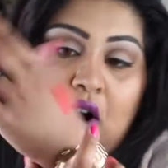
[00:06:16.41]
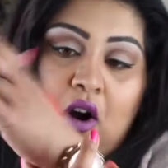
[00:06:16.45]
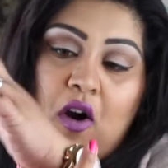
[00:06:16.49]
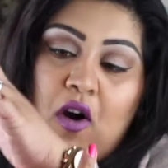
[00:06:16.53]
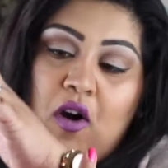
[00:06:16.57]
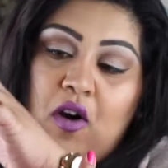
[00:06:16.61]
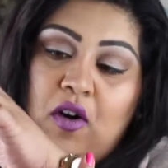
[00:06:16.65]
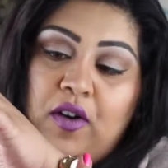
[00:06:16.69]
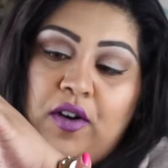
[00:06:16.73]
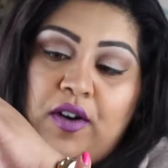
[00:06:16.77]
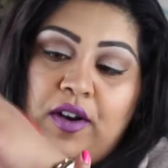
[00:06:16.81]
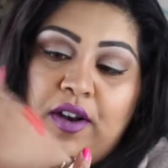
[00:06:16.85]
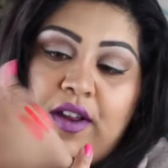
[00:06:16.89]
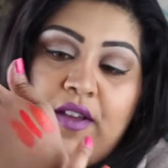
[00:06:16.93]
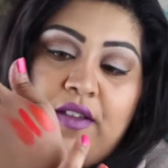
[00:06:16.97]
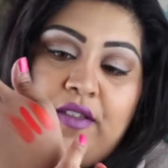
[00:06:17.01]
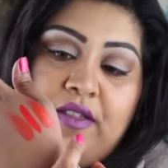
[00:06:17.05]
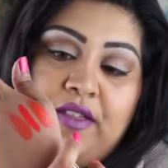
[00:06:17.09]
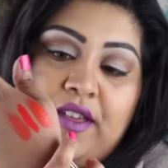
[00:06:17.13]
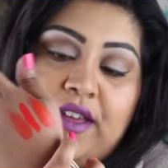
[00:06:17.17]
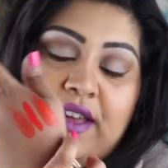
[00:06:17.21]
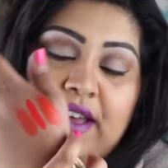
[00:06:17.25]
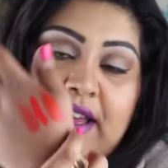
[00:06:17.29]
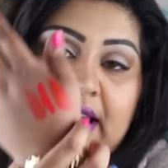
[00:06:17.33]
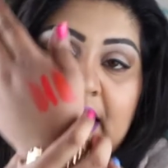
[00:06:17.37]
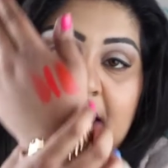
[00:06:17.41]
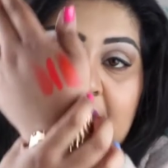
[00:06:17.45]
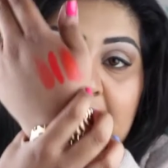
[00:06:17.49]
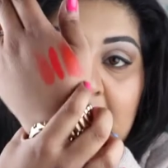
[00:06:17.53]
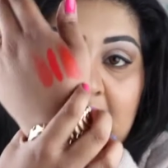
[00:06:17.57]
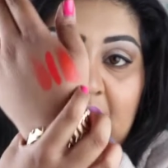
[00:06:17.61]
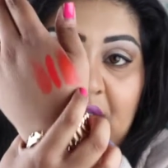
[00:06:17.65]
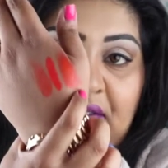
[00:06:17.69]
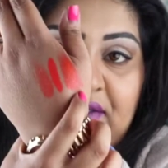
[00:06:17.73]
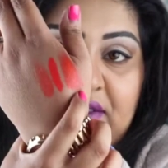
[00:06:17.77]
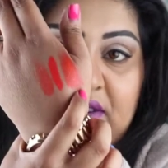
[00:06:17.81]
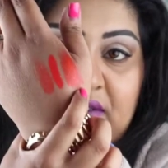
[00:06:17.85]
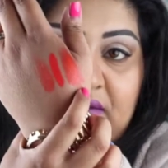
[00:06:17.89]
On the
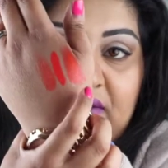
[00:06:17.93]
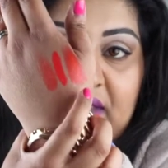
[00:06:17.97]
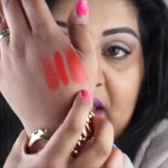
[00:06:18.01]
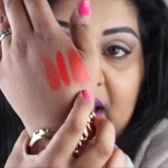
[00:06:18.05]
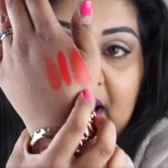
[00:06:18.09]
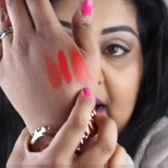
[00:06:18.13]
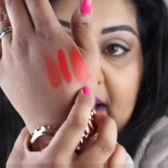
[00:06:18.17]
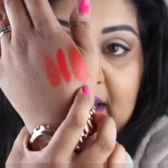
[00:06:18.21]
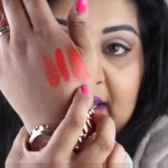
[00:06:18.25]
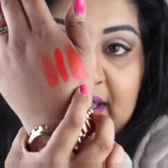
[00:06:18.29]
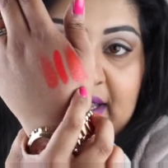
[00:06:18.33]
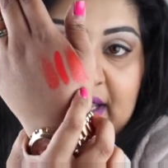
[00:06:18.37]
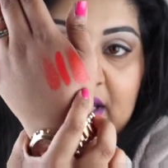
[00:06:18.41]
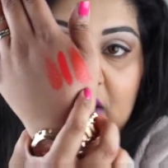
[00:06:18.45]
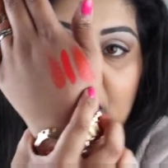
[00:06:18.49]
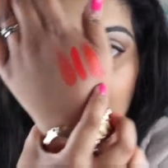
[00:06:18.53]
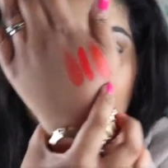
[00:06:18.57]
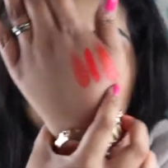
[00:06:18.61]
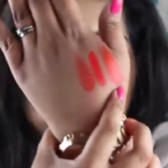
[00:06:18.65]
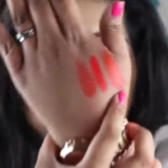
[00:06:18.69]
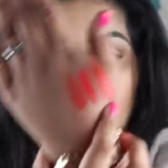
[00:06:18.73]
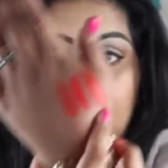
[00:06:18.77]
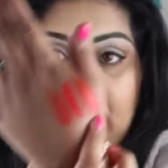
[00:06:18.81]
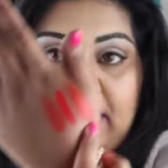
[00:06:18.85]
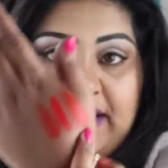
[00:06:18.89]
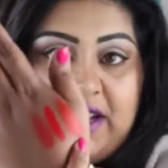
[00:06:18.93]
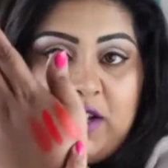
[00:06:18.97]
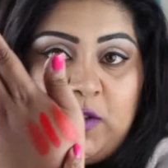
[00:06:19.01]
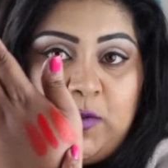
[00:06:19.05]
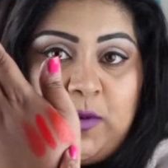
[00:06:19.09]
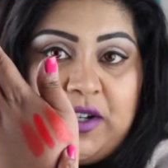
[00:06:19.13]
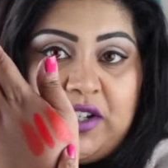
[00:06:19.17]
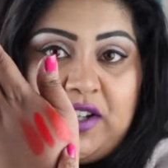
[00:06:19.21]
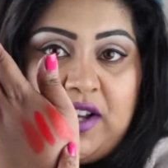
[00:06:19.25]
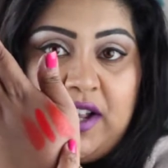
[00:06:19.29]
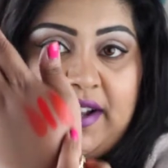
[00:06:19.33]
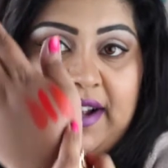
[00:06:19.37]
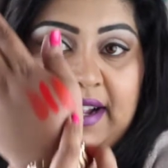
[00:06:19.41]
left of that is Neon Orange,
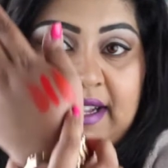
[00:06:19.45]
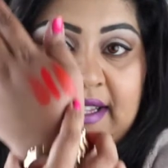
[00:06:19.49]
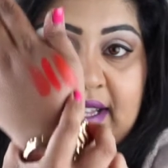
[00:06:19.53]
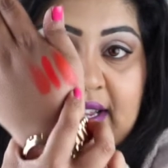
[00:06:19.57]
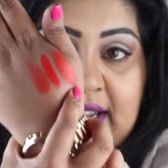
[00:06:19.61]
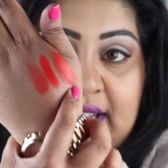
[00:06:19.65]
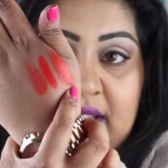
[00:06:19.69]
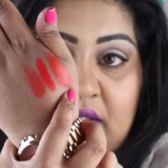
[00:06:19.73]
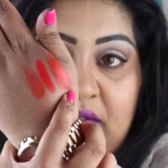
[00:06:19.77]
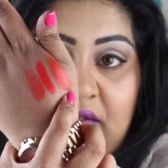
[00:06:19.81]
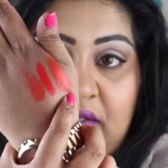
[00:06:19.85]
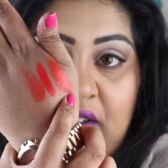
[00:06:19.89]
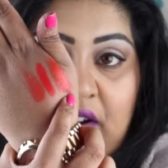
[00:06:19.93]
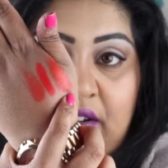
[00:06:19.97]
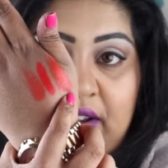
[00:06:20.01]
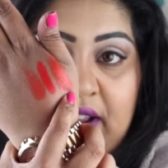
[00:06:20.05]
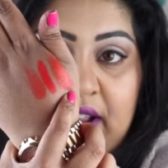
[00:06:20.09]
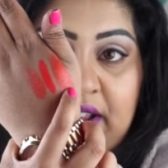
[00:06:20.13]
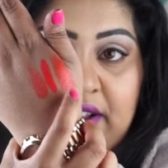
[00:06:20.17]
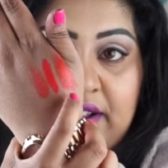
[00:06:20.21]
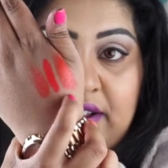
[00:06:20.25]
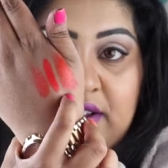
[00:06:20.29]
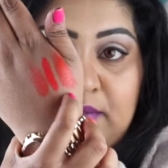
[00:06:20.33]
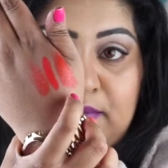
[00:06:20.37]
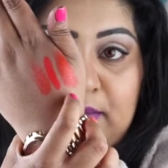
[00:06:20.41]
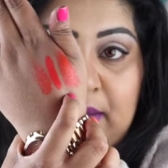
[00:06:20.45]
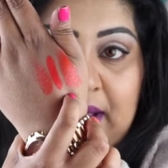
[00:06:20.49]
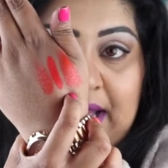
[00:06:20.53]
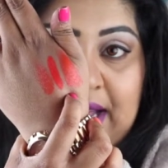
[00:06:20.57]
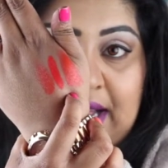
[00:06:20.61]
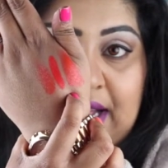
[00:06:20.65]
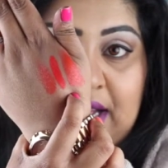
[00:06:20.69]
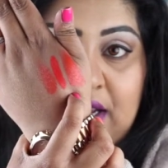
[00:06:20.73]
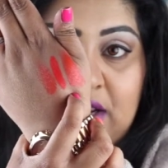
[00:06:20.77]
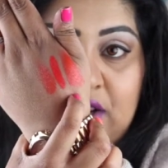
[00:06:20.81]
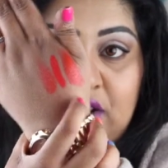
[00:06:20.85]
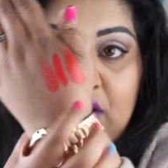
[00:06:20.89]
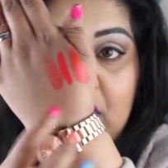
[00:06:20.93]
which like I said is a very good
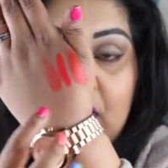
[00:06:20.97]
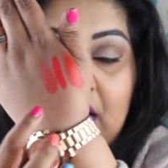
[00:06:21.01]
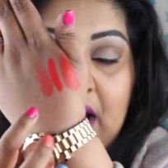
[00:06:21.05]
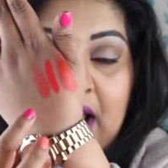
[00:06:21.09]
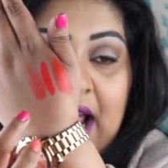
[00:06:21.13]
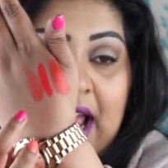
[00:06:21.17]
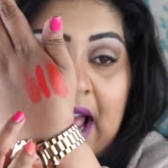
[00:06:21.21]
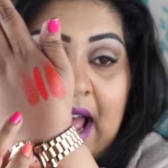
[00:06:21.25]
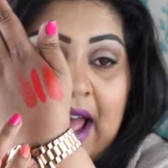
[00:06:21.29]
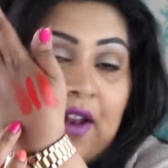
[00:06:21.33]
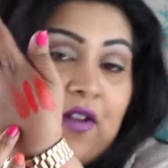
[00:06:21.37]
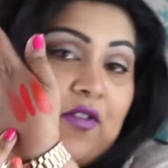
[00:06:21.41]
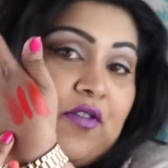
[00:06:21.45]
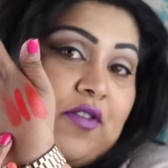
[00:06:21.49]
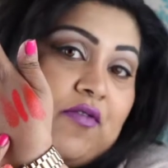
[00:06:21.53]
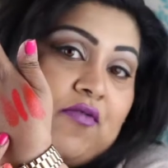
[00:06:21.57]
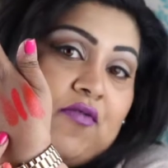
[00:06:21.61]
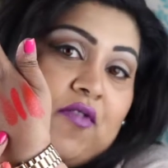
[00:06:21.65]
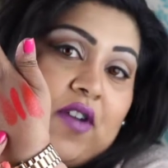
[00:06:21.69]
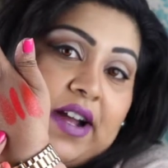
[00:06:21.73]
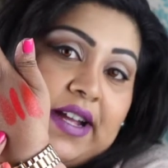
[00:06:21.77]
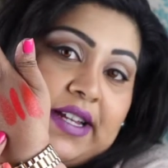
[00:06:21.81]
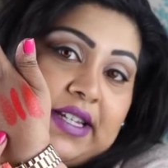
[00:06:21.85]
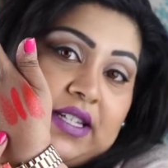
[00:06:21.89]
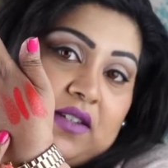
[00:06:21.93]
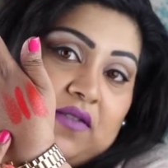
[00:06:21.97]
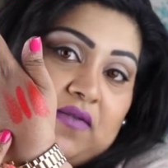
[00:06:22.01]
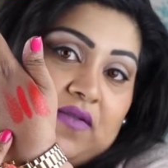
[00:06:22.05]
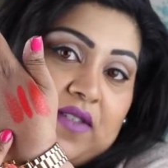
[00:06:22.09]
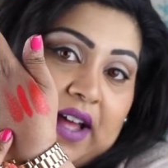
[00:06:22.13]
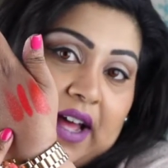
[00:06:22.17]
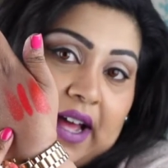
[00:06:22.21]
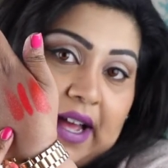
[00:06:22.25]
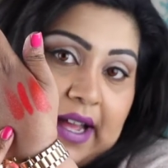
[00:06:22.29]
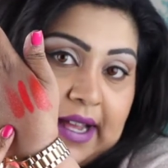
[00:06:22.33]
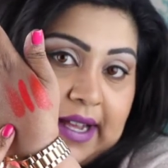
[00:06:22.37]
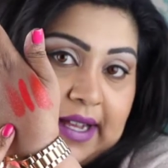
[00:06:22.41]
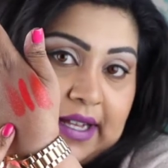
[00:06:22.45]
match, and on the right of
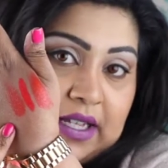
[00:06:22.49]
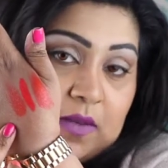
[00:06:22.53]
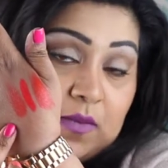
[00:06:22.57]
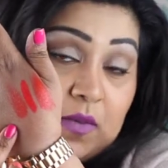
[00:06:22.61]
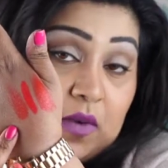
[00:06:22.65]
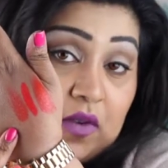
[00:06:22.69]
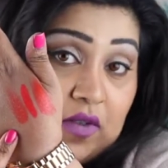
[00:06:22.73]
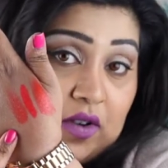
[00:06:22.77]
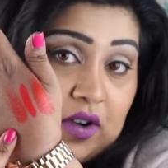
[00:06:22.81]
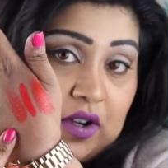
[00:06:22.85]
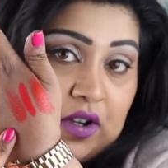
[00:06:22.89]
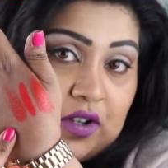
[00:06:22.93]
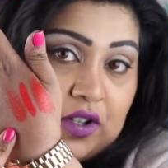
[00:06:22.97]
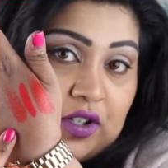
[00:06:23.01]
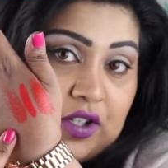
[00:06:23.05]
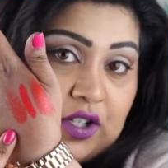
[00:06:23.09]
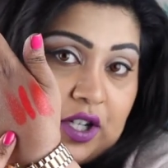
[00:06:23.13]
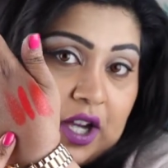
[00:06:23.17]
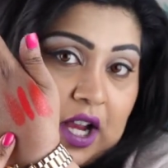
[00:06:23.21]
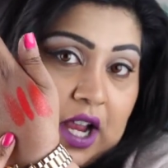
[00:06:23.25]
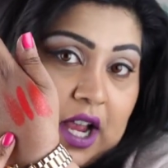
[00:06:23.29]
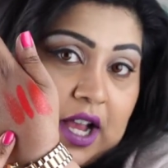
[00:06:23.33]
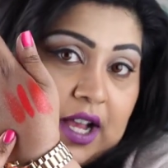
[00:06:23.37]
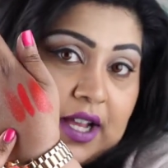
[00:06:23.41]
that is Mirage.